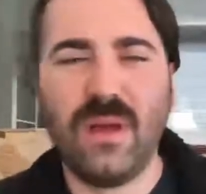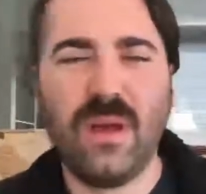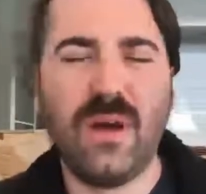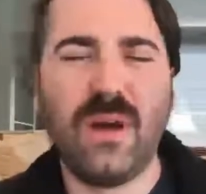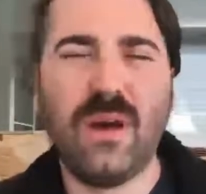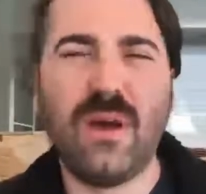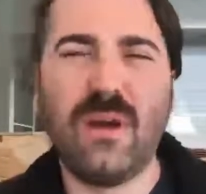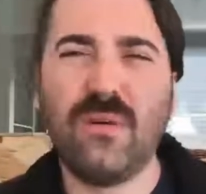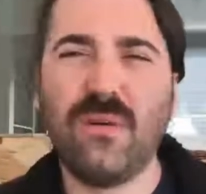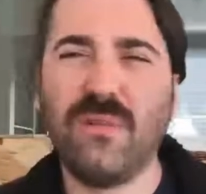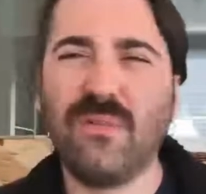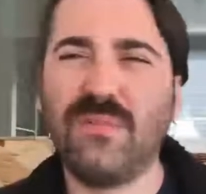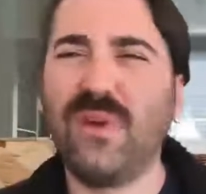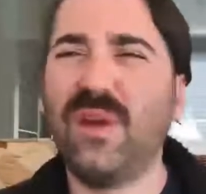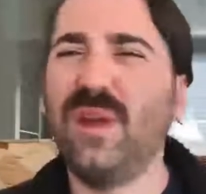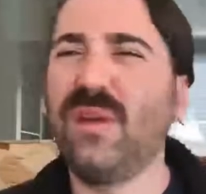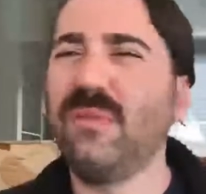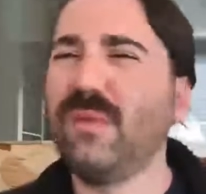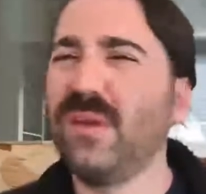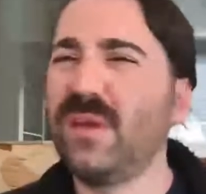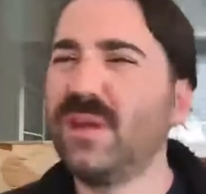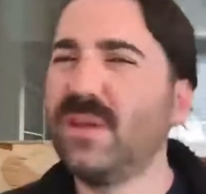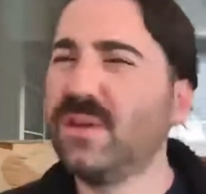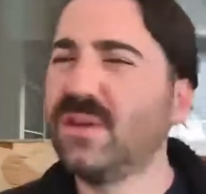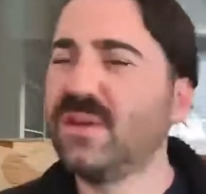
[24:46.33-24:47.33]
Oh, remind
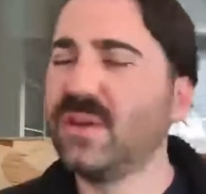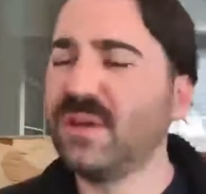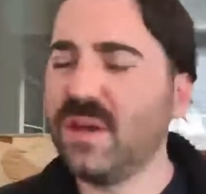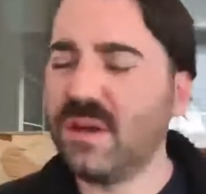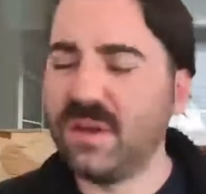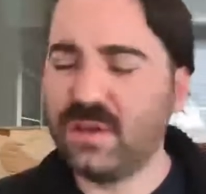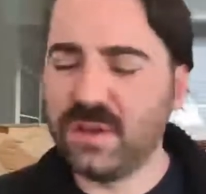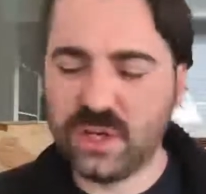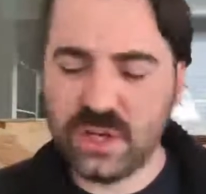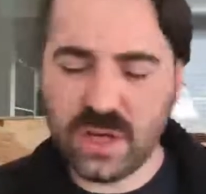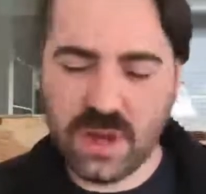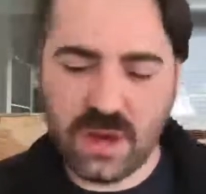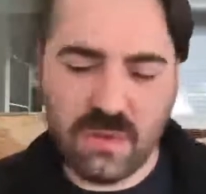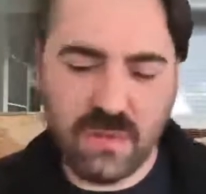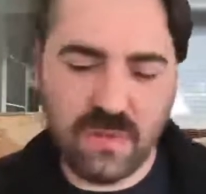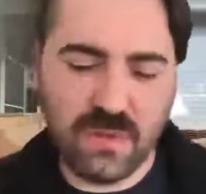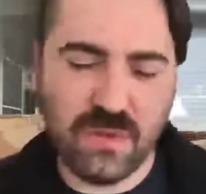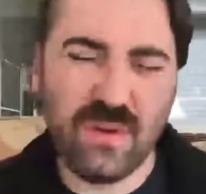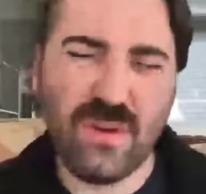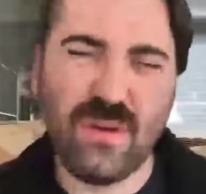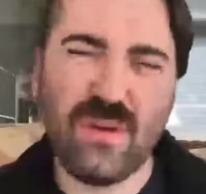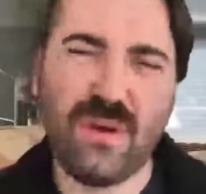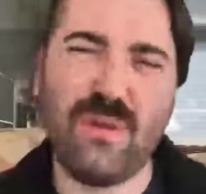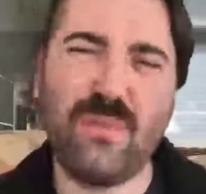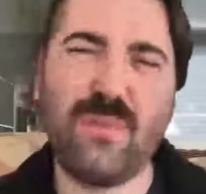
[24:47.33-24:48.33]
me of this shot
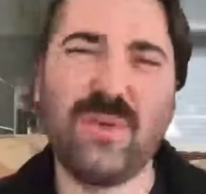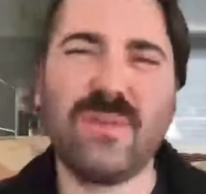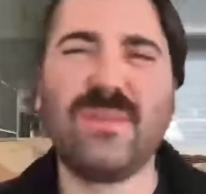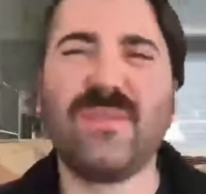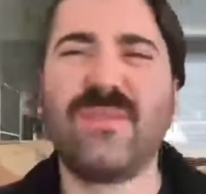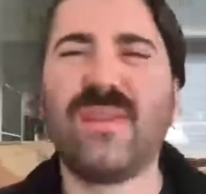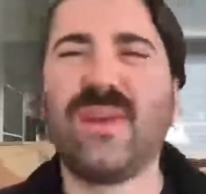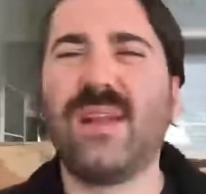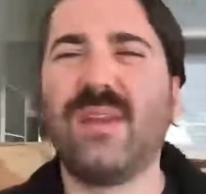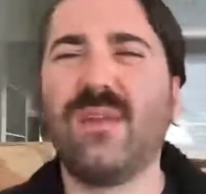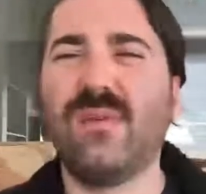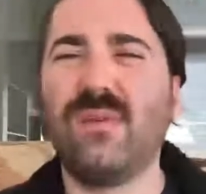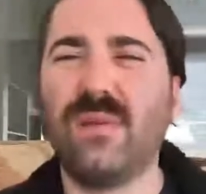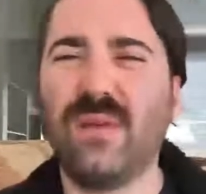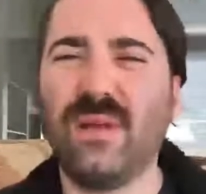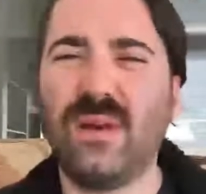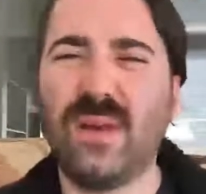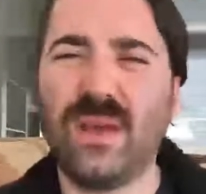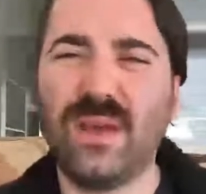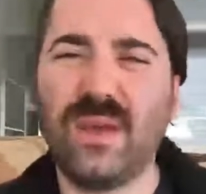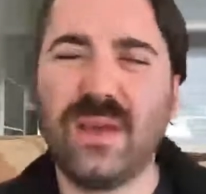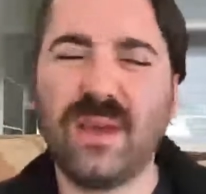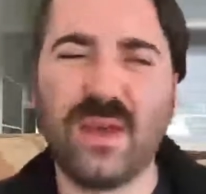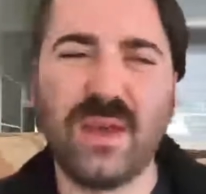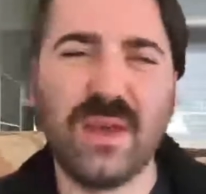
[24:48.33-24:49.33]
one. Oh, what does that look
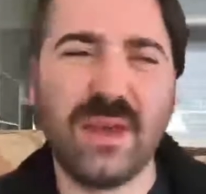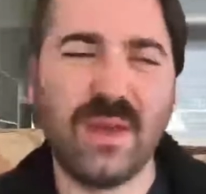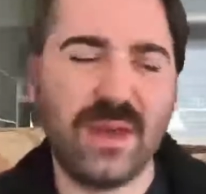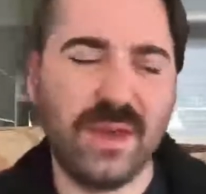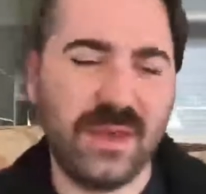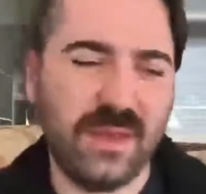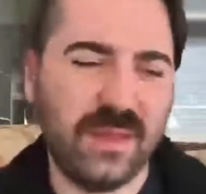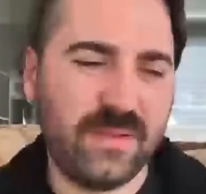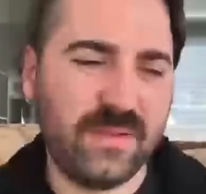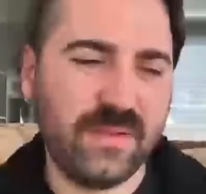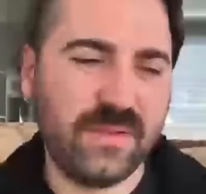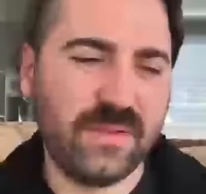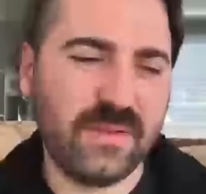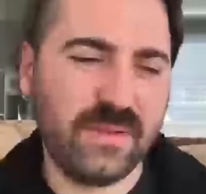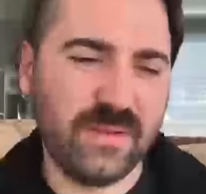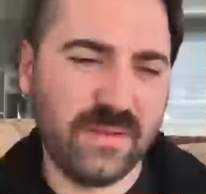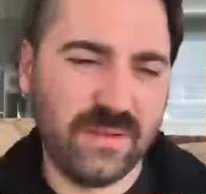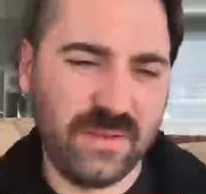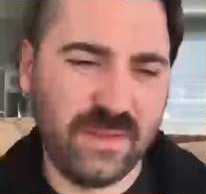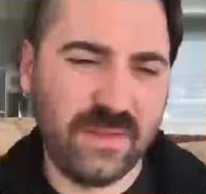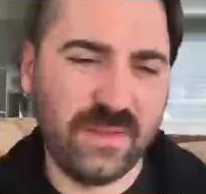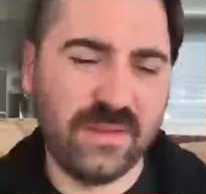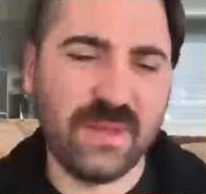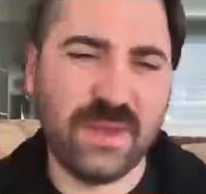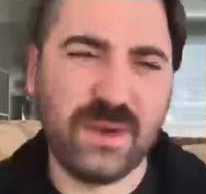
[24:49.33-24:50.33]
like? It's
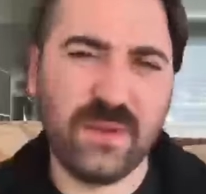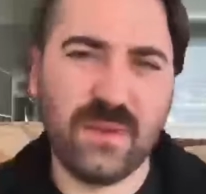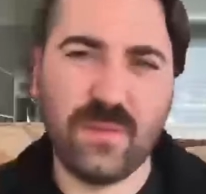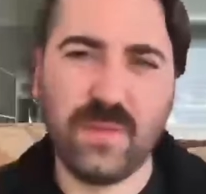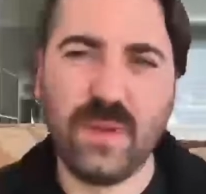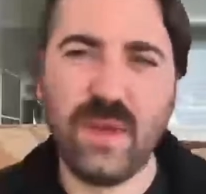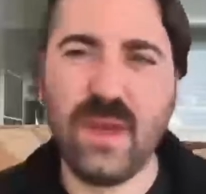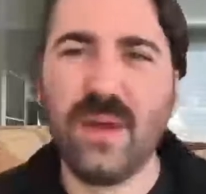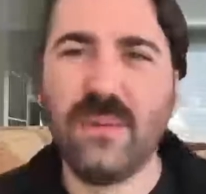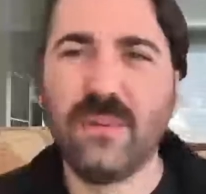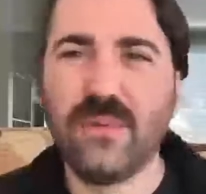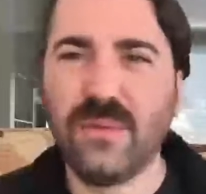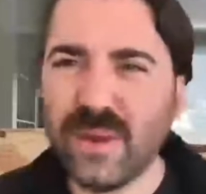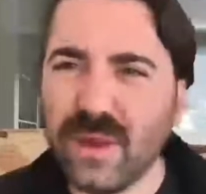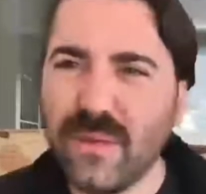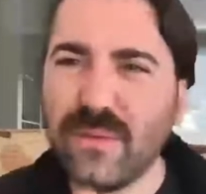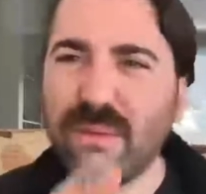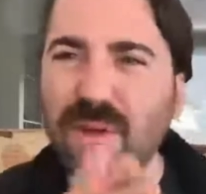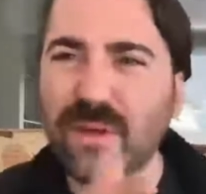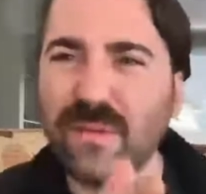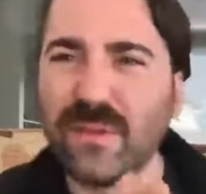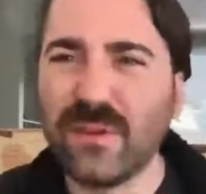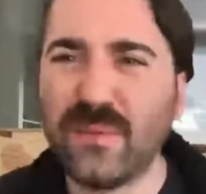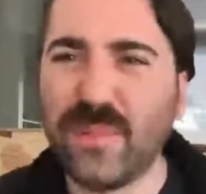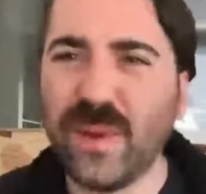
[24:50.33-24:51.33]
this setup. But I don't
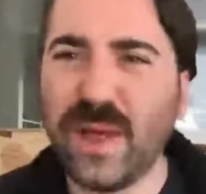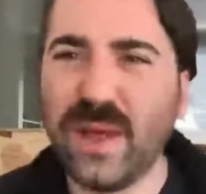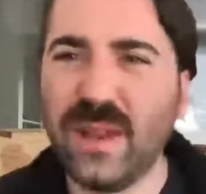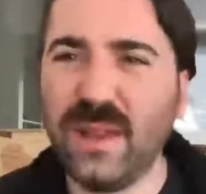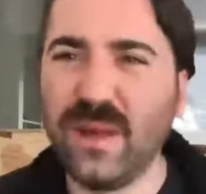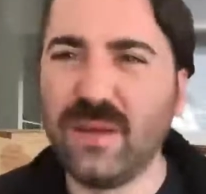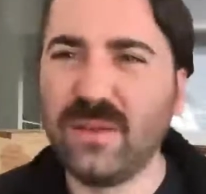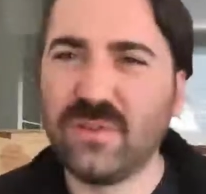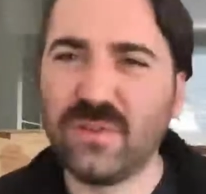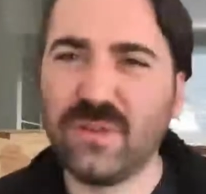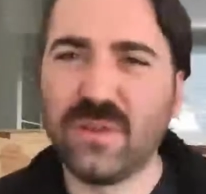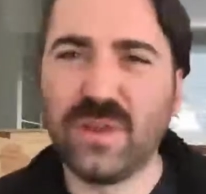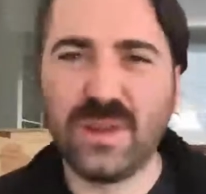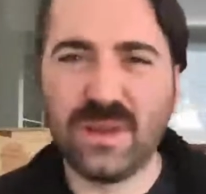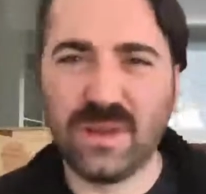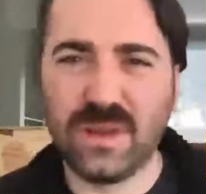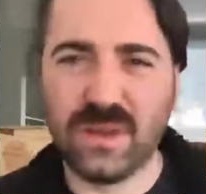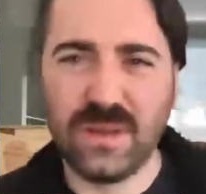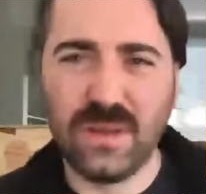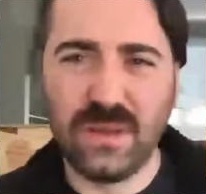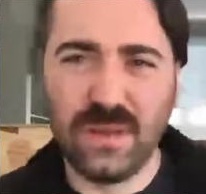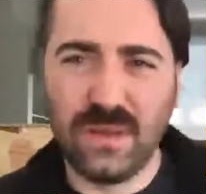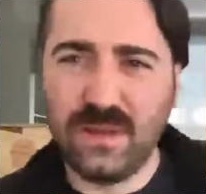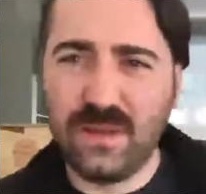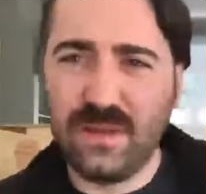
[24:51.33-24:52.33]
have to explain it. You can just go like,
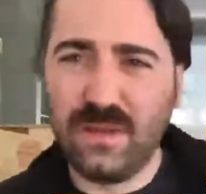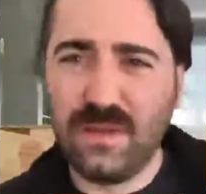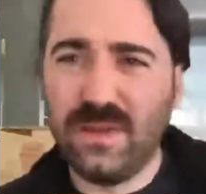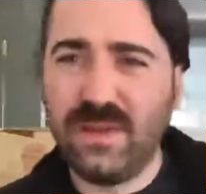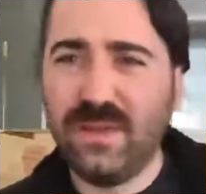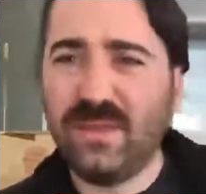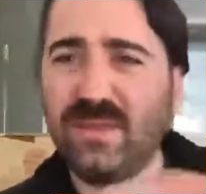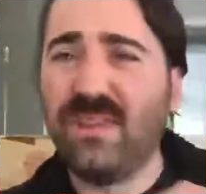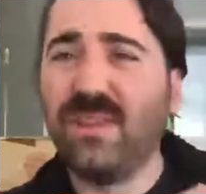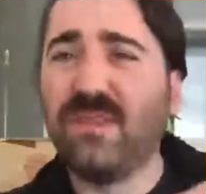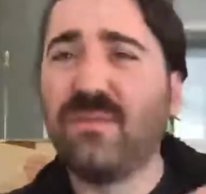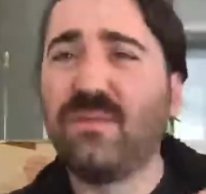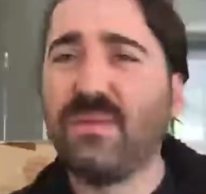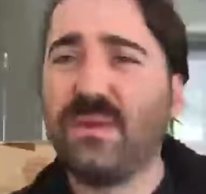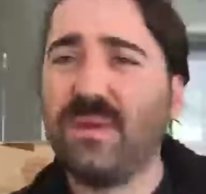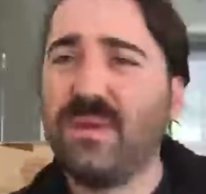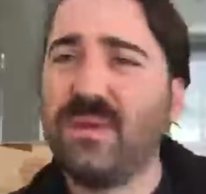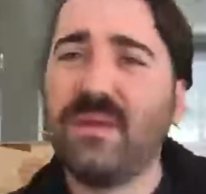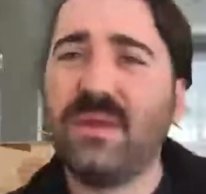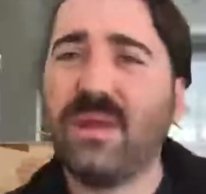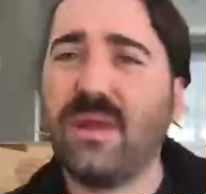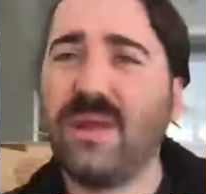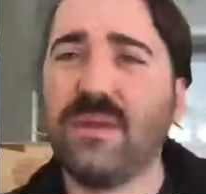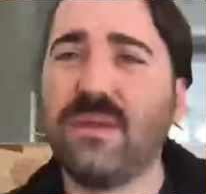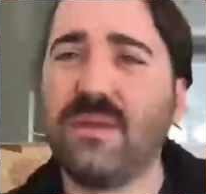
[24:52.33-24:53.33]
it's this one on
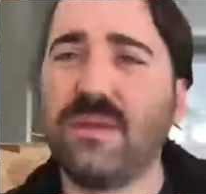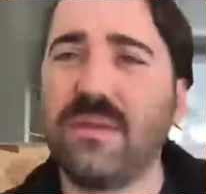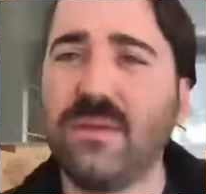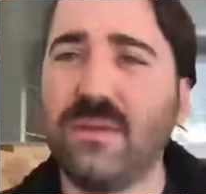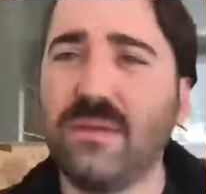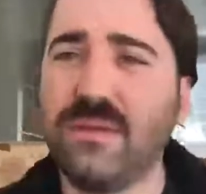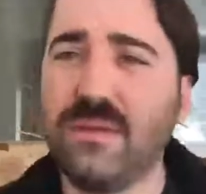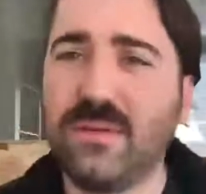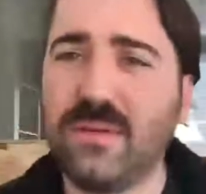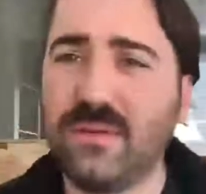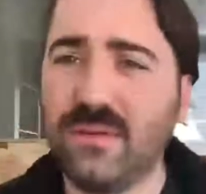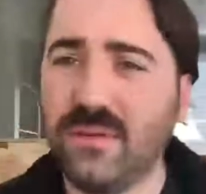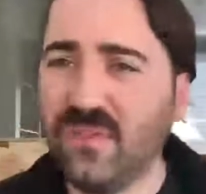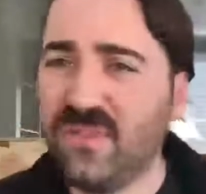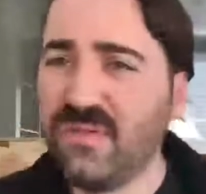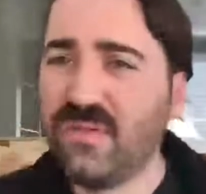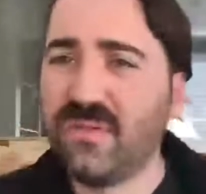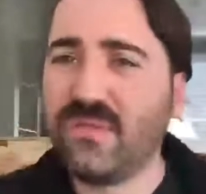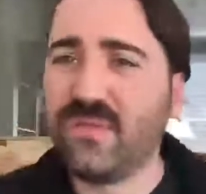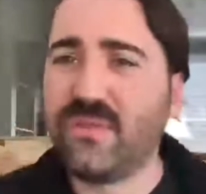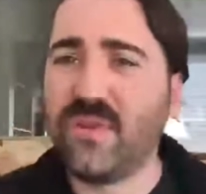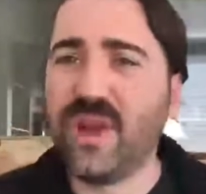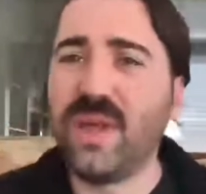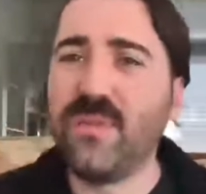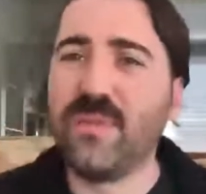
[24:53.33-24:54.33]
that. Just
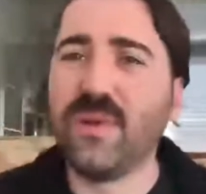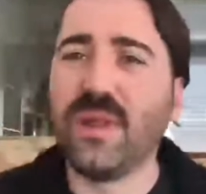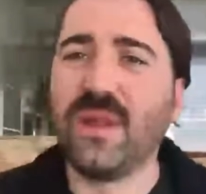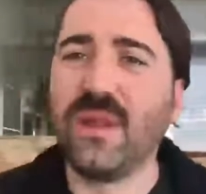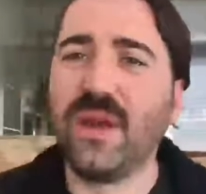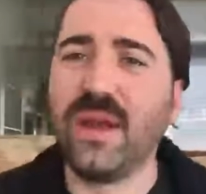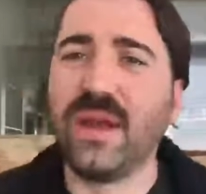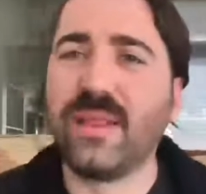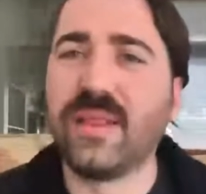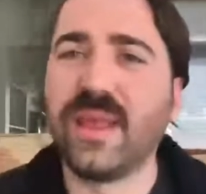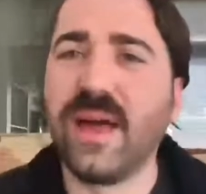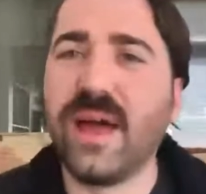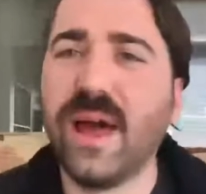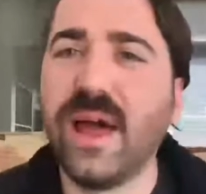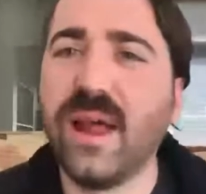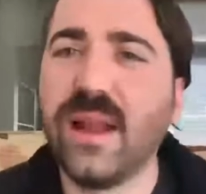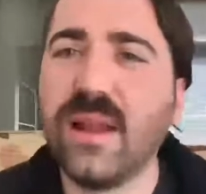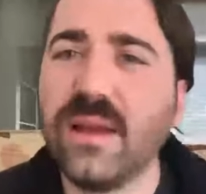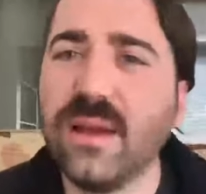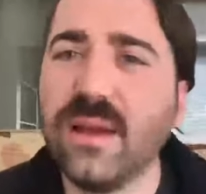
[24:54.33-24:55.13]
frame it like that.